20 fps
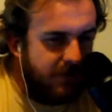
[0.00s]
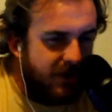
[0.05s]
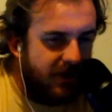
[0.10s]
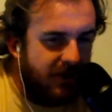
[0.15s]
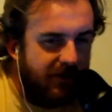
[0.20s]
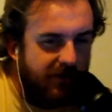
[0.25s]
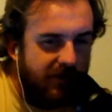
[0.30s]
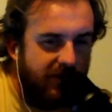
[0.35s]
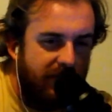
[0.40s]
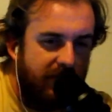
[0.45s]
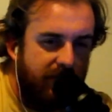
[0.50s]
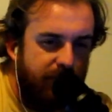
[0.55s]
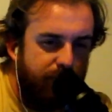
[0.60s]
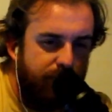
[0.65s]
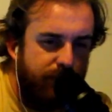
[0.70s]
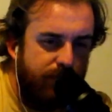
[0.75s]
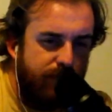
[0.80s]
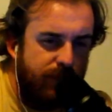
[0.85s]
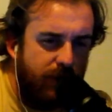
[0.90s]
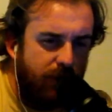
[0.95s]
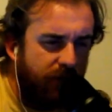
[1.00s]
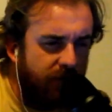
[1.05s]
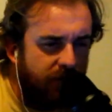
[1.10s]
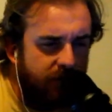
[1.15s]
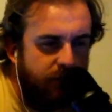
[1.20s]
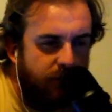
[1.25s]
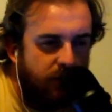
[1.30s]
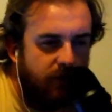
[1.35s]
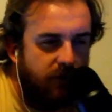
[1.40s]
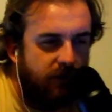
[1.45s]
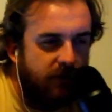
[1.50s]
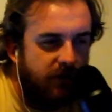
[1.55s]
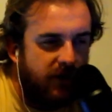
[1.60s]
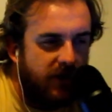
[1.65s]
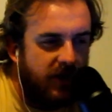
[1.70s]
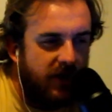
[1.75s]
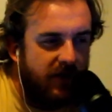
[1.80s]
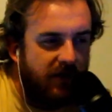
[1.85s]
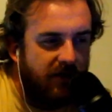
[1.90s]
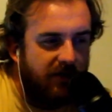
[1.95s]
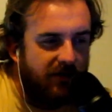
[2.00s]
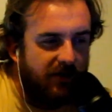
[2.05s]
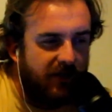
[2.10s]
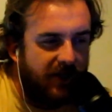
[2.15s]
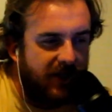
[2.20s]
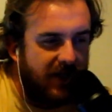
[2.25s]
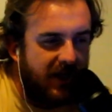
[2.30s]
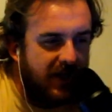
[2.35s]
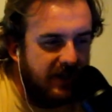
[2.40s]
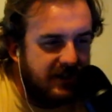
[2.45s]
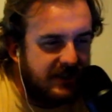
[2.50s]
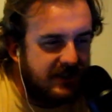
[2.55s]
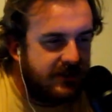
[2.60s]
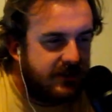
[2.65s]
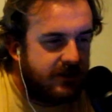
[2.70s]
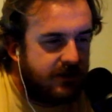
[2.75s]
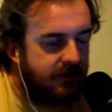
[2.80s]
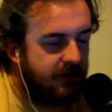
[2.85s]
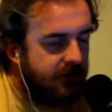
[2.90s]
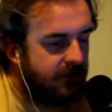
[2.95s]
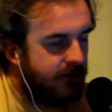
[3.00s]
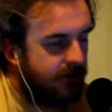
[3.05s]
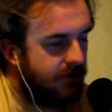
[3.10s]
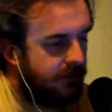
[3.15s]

mean, the building blocks are there, I guess.